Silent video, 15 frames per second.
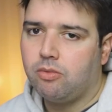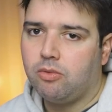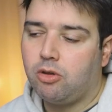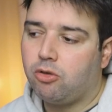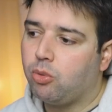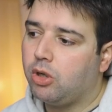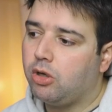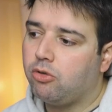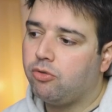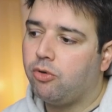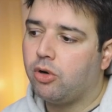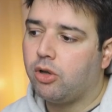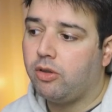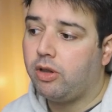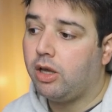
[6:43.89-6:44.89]
This one is
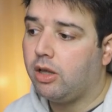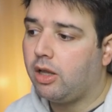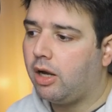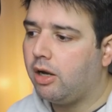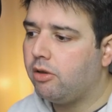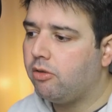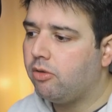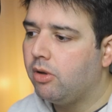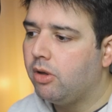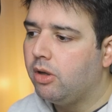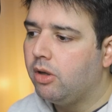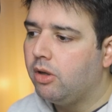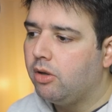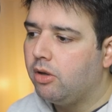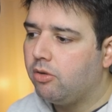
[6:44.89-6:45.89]
for daylight
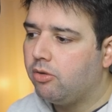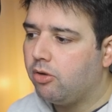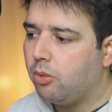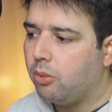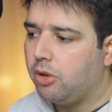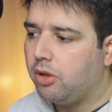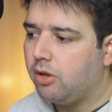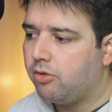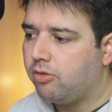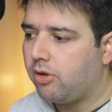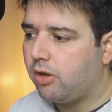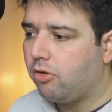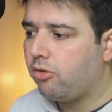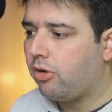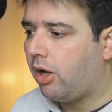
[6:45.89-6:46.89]
so with the
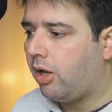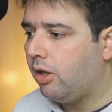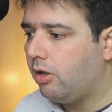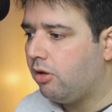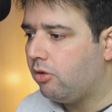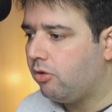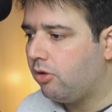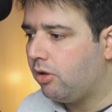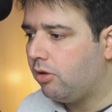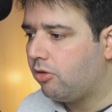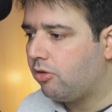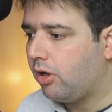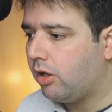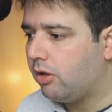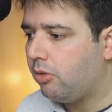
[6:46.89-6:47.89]
sun shining, you see the
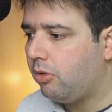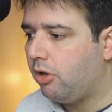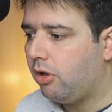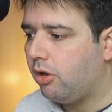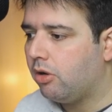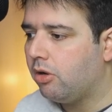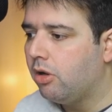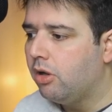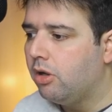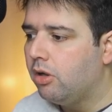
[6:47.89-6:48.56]
shadow here.